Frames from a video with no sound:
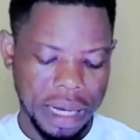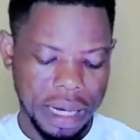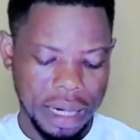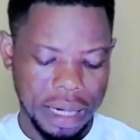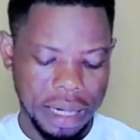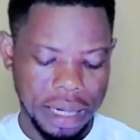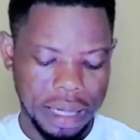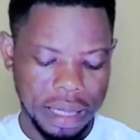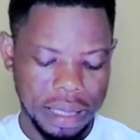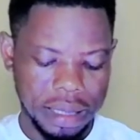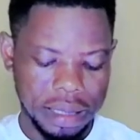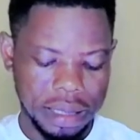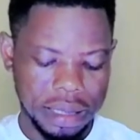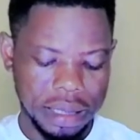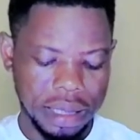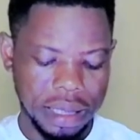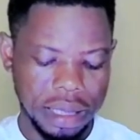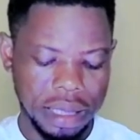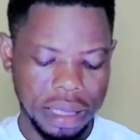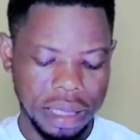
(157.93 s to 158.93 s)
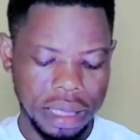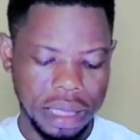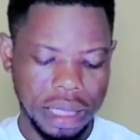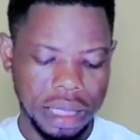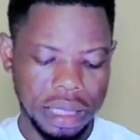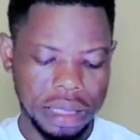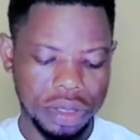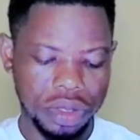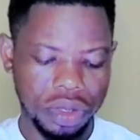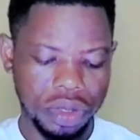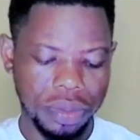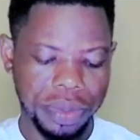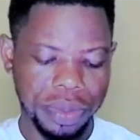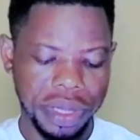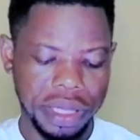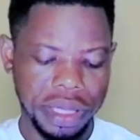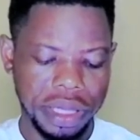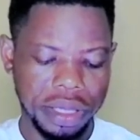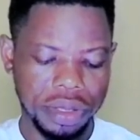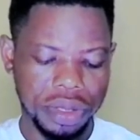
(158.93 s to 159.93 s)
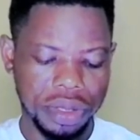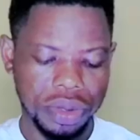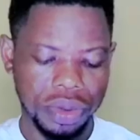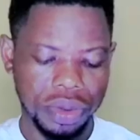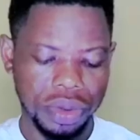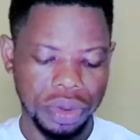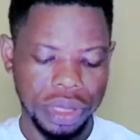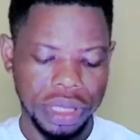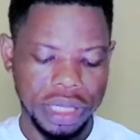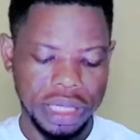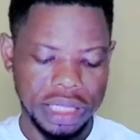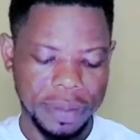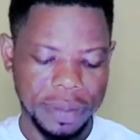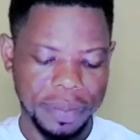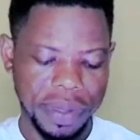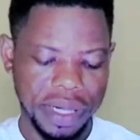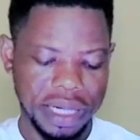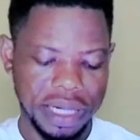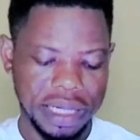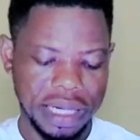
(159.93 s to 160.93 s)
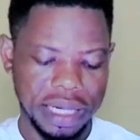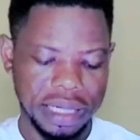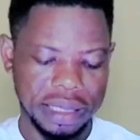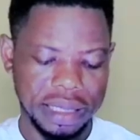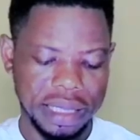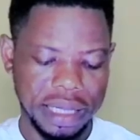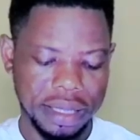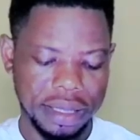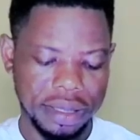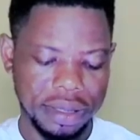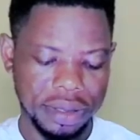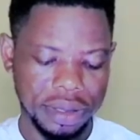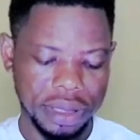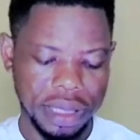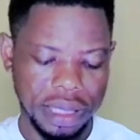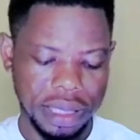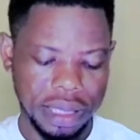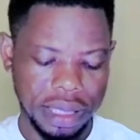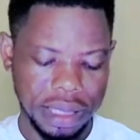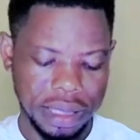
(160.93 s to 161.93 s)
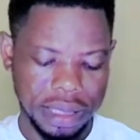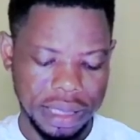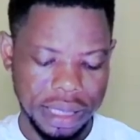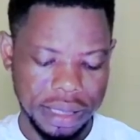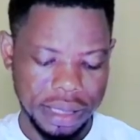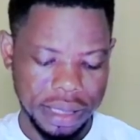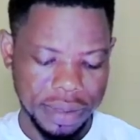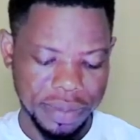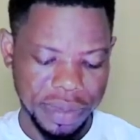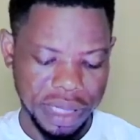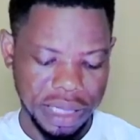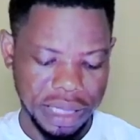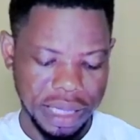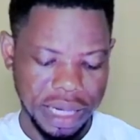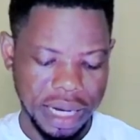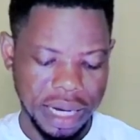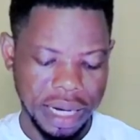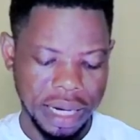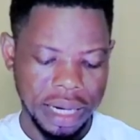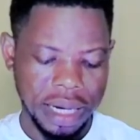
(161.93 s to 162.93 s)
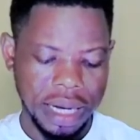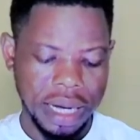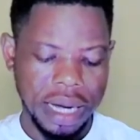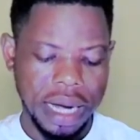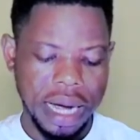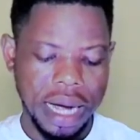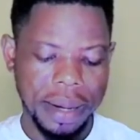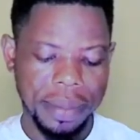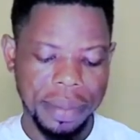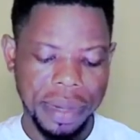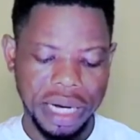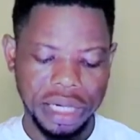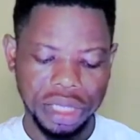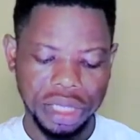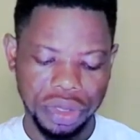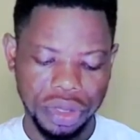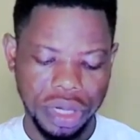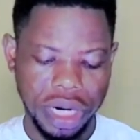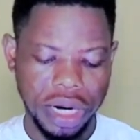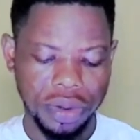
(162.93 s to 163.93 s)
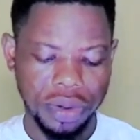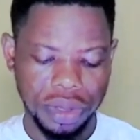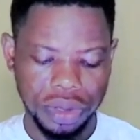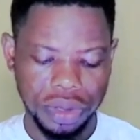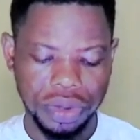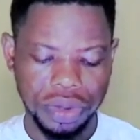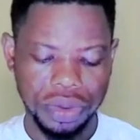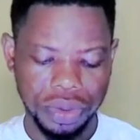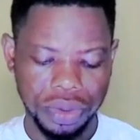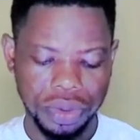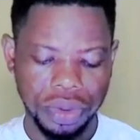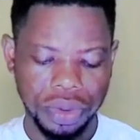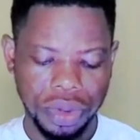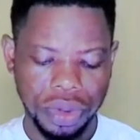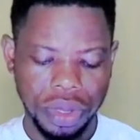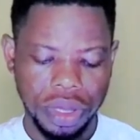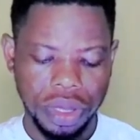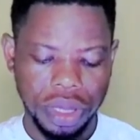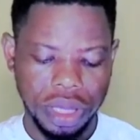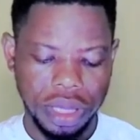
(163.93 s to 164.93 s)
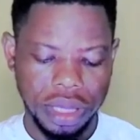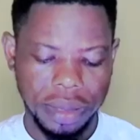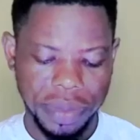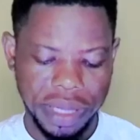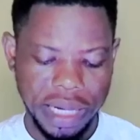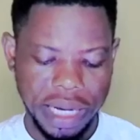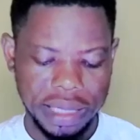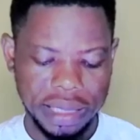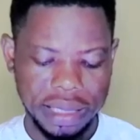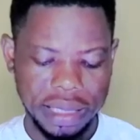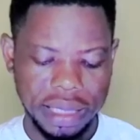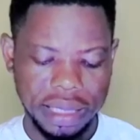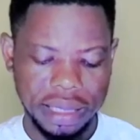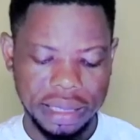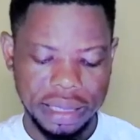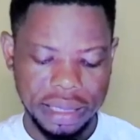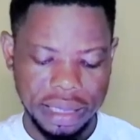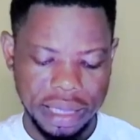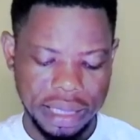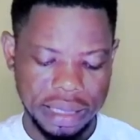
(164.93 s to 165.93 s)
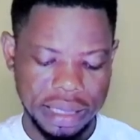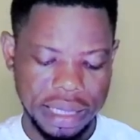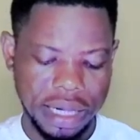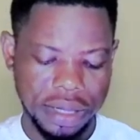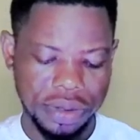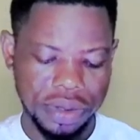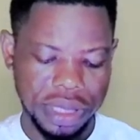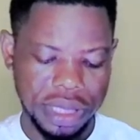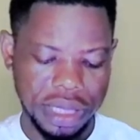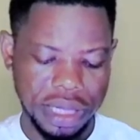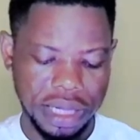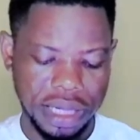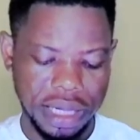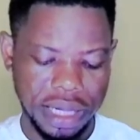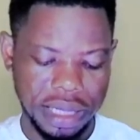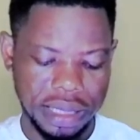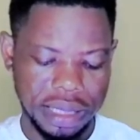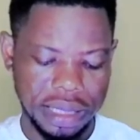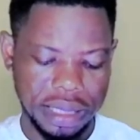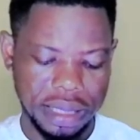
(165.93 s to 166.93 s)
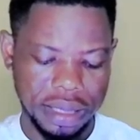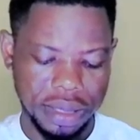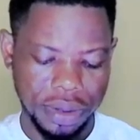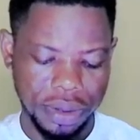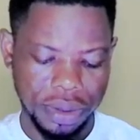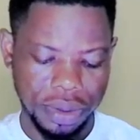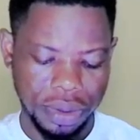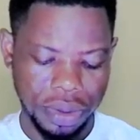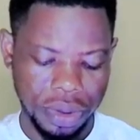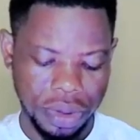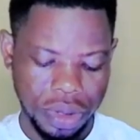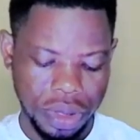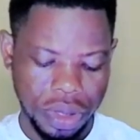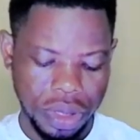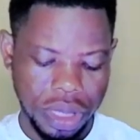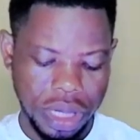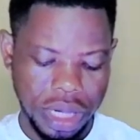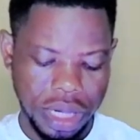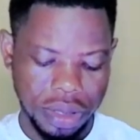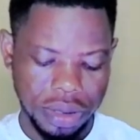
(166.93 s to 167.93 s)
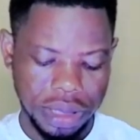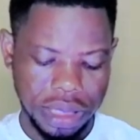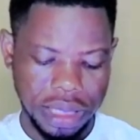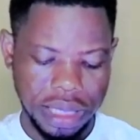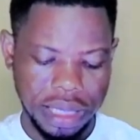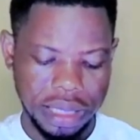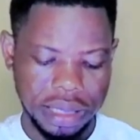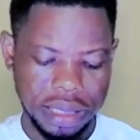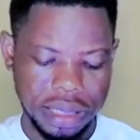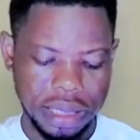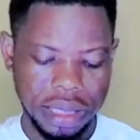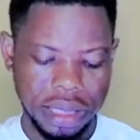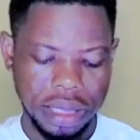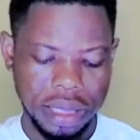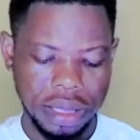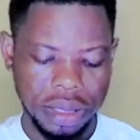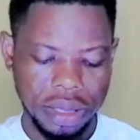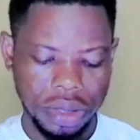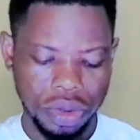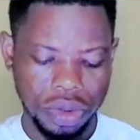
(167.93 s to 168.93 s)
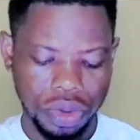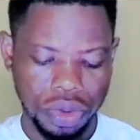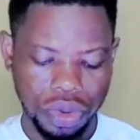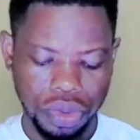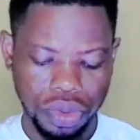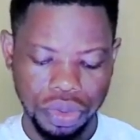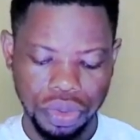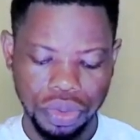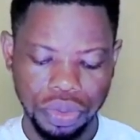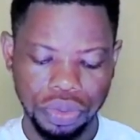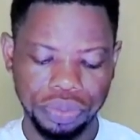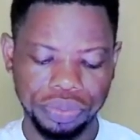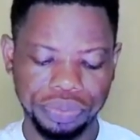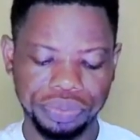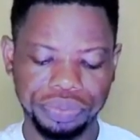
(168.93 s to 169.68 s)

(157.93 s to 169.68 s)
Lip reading: And it will bring you to this page and it tells me that, am I sure I want to cancel it? Yes, I will say yes. So I'll select 2.